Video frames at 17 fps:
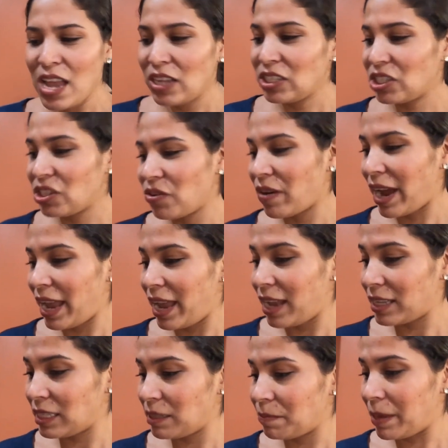So I
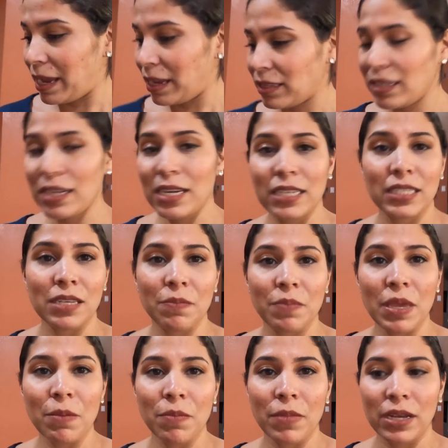expected it to
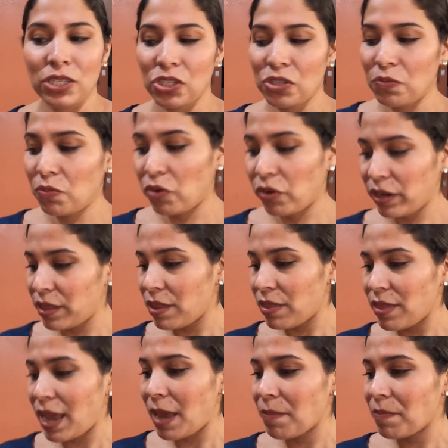be much more
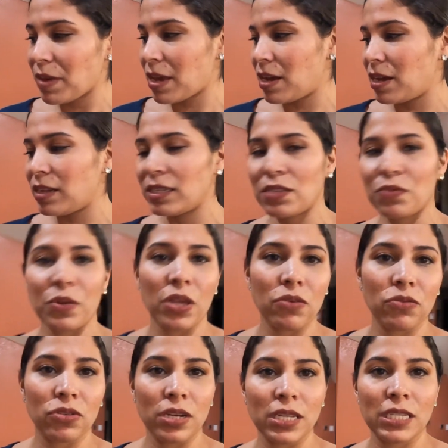than that because we
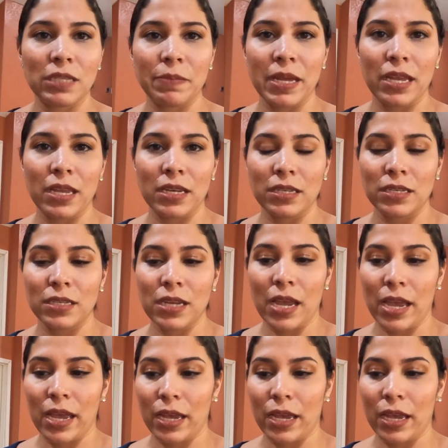usually spend